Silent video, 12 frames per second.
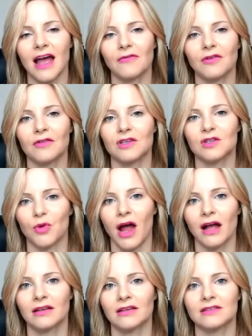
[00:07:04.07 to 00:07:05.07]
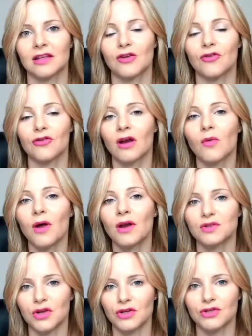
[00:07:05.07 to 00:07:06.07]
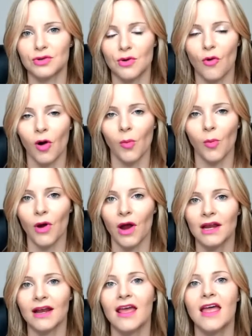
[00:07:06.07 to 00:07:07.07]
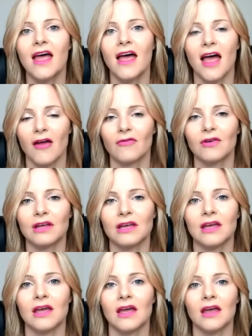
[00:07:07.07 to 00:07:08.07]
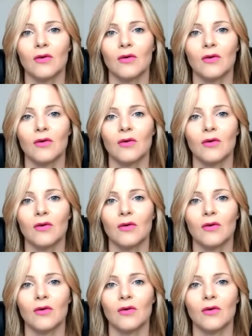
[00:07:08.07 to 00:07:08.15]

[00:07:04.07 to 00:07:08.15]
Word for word: after this practice that you're going to want to start to incorporate it every